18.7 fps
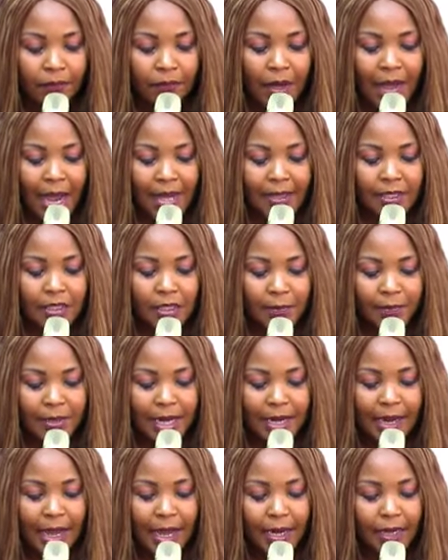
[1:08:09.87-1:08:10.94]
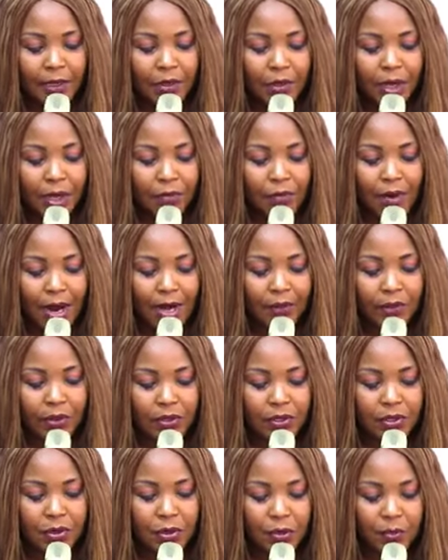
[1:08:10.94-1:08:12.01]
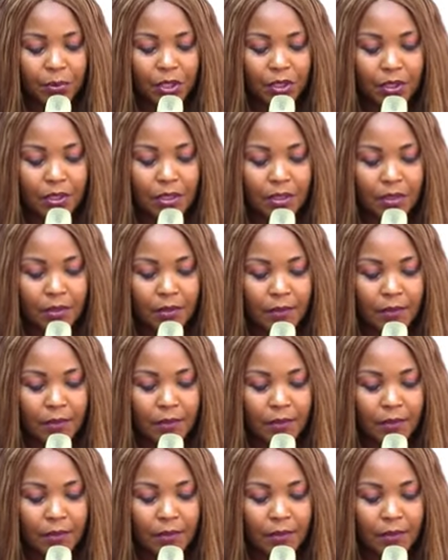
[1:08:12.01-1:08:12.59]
Acts chapter 9, you can write those scriptures.